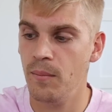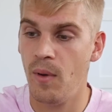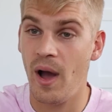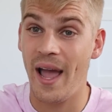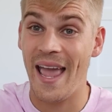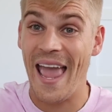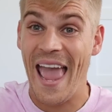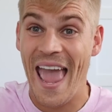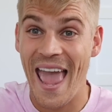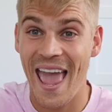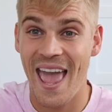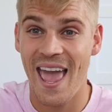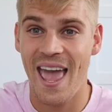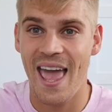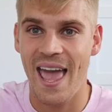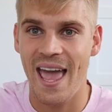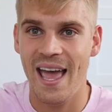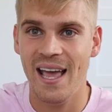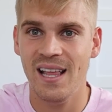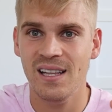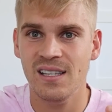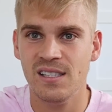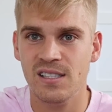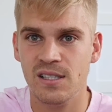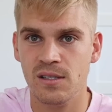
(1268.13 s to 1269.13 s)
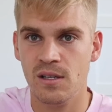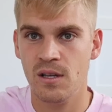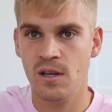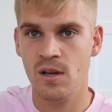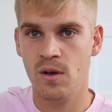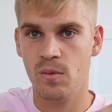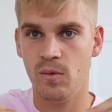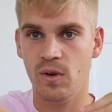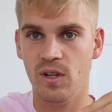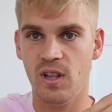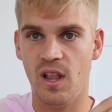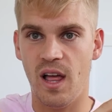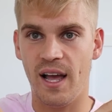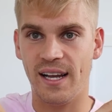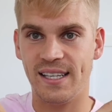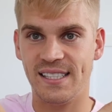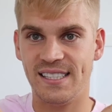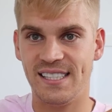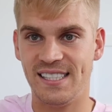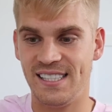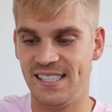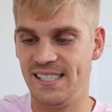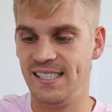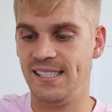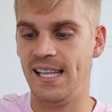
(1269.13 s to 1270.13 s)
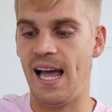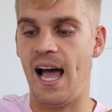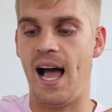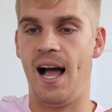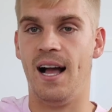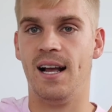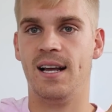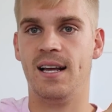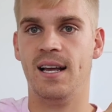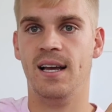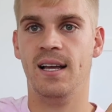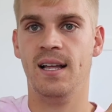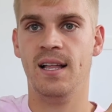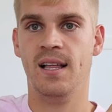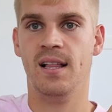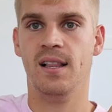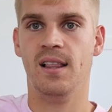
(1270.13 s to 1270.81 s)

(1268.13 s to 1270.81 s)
My hands were like stuck.